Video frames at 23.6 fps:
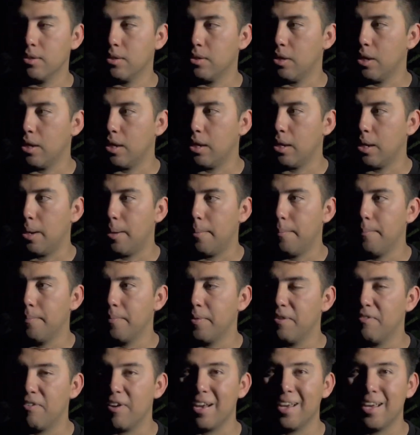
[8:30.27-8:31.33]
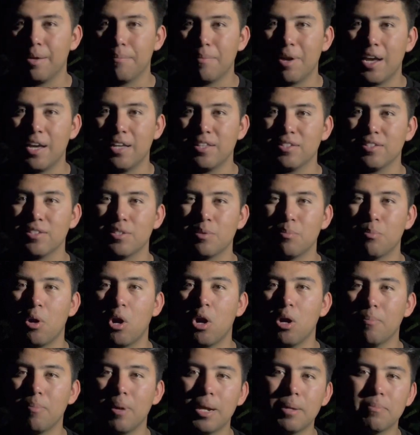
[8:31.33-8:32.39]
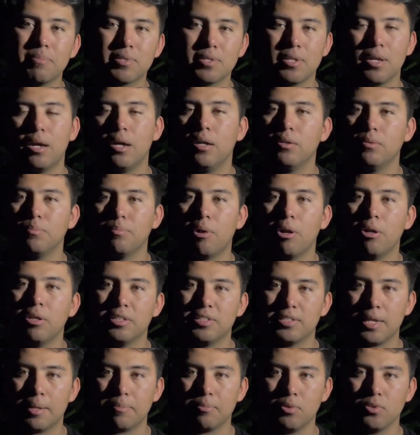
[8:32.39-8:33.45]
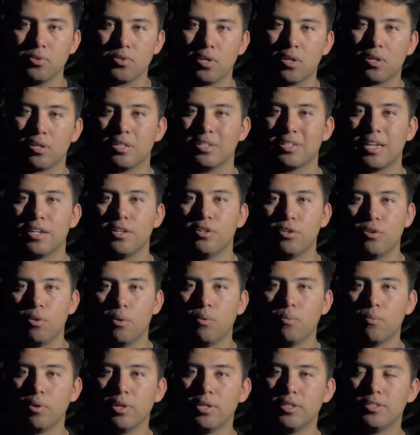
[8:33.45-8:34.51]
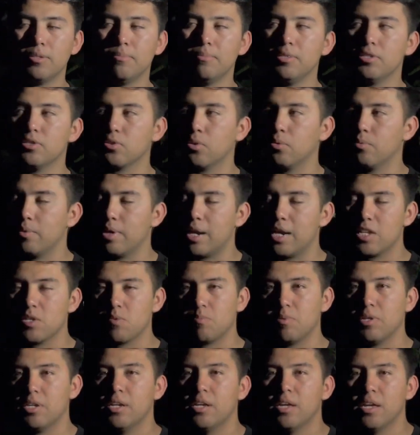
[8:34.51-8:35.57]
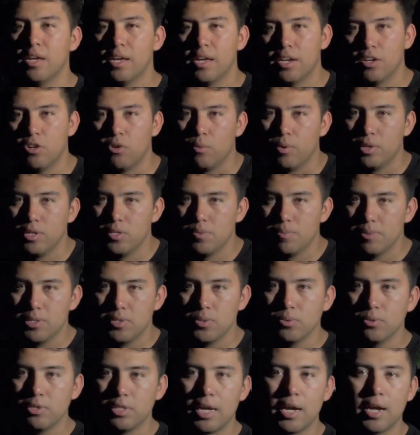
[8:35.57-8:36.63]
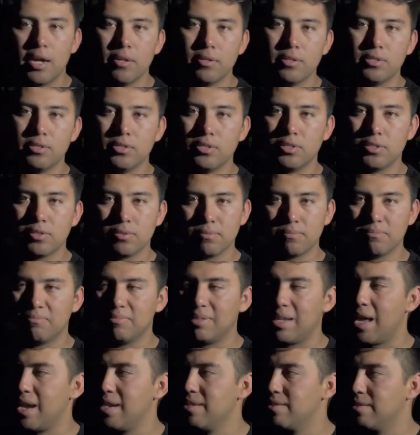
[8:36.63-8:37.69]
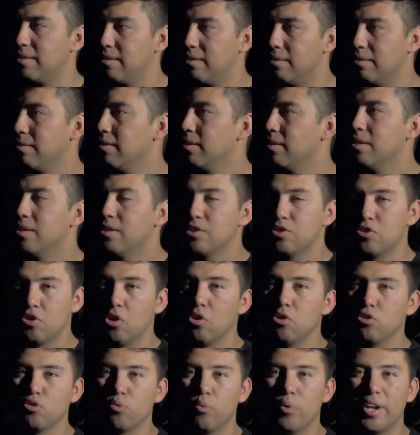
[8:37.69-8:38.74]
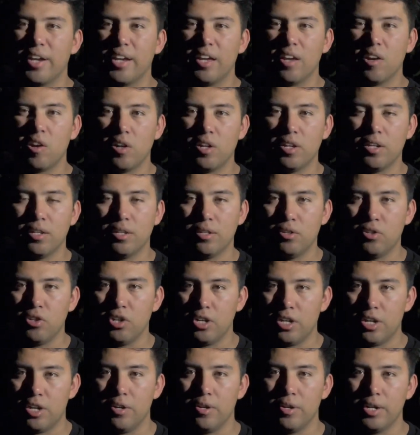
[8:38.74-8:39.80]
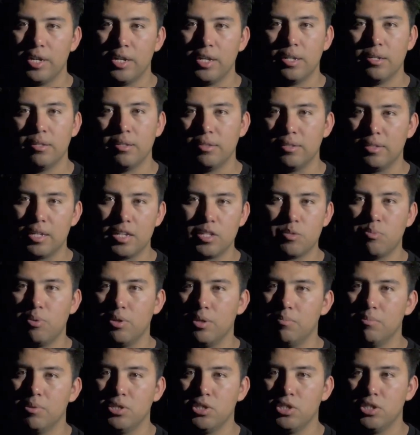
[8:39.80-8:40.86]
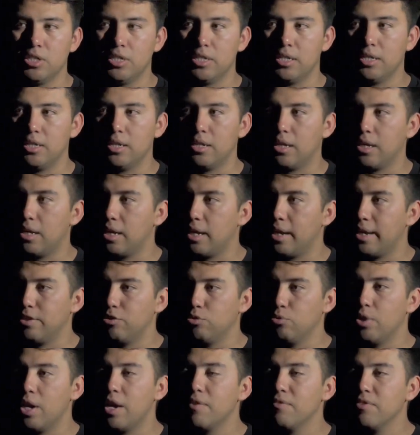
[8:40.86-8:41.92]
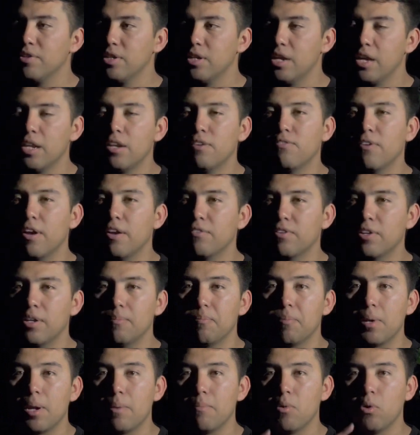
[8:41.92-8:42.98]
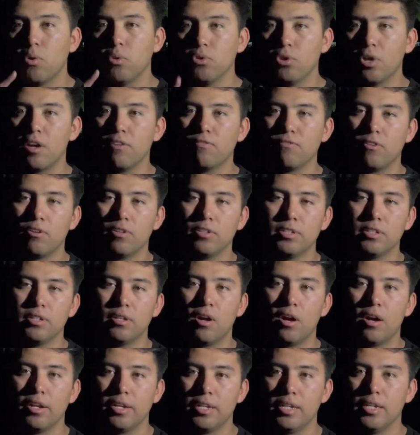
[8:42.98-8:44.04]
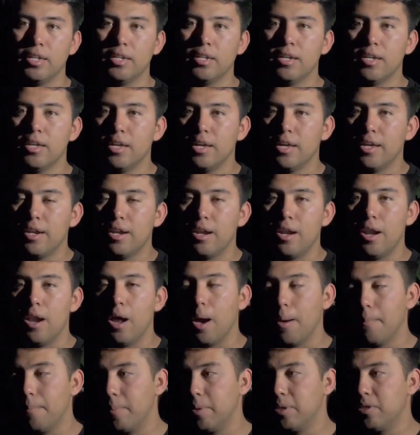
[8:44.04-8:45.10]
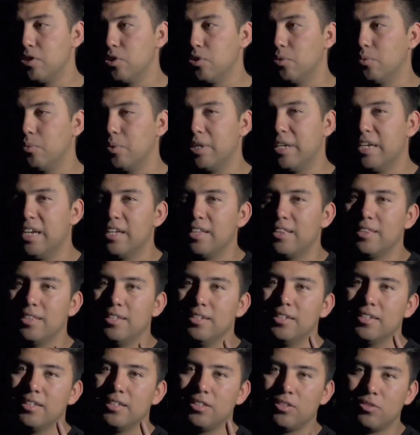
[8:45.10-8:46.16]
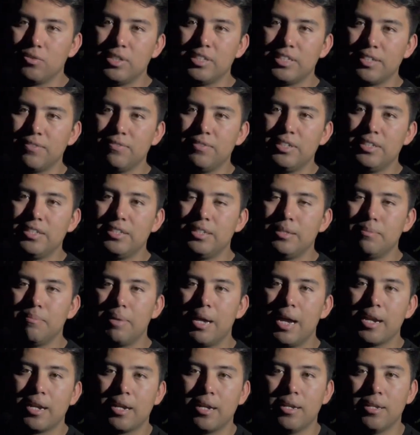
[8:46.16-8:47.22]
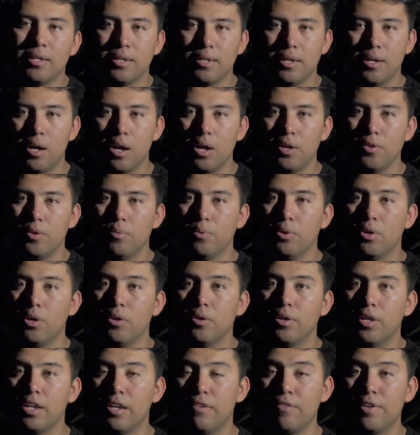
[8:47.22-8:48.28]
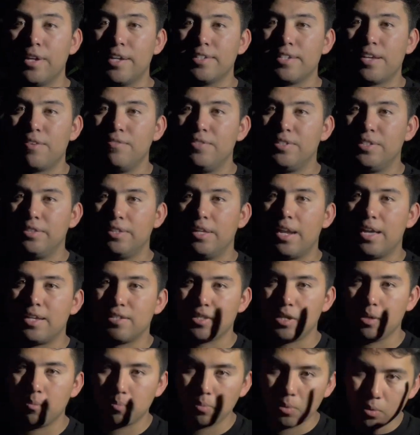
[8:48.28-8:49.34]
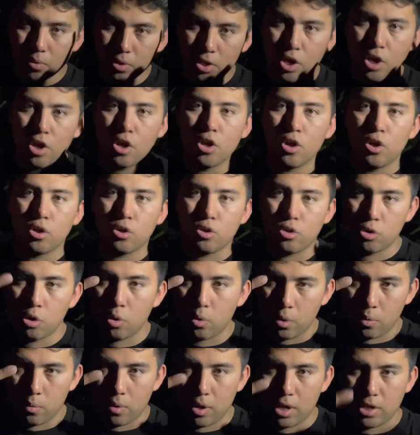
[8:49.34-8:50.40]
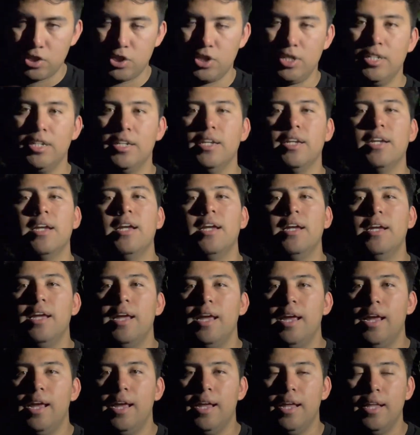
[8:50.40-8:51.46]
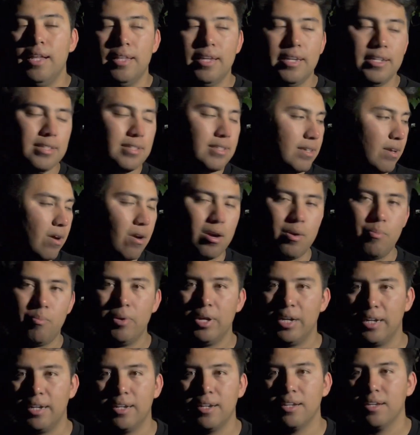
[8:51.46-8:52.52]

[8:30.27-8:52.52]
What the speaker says: If I can get my hands on some art pipes, I'll probably slap those on, because I don't want it to be so raspy. Don't want it to be too loud, just nice and subtle, so when I get on it, you can hear it, and that's pretty much it. I do have the E85 kit, but I'm going to hold off on it up until we get the 370Z back on the road. If you guys haven't seen the last upload, go and watch it. It's a heartbreak.